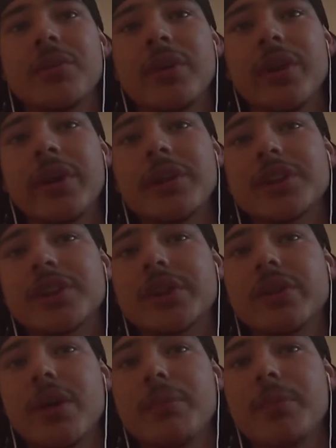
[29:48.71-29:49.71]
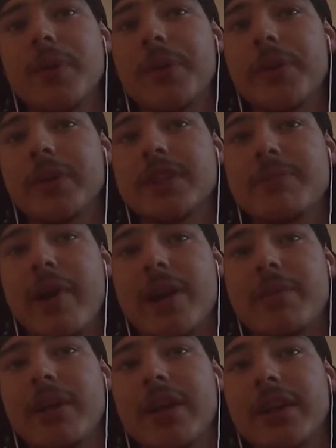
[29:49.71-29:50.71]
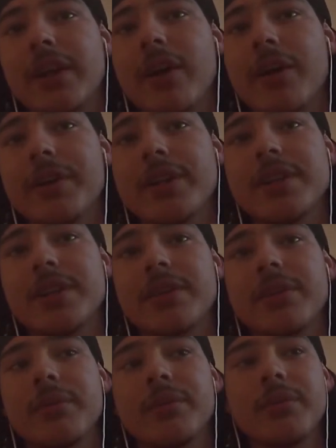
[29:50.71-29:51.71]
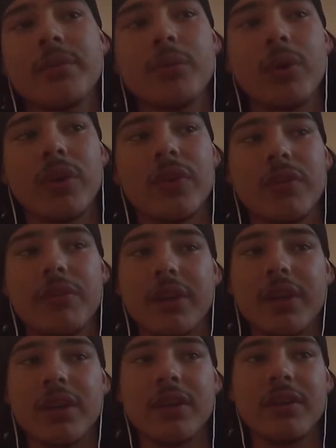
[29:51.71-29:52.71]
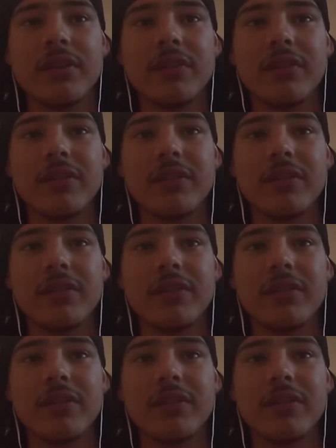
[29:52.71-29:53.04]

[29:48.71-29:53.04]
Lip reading: They're gonna screw up the third Spider-Man like they already did with freaking